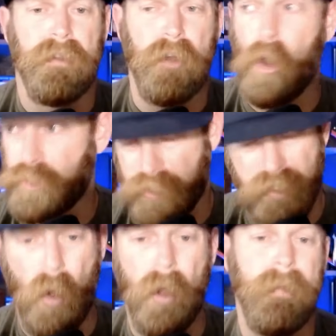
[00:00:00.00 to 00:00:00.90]
Culture
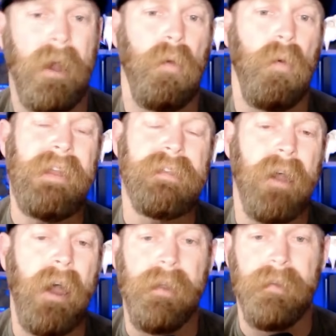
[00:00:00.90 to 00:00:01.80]
is going by the
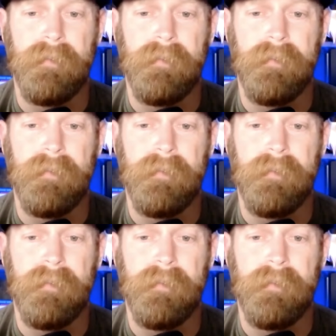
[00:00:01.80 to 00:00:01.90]
wayside.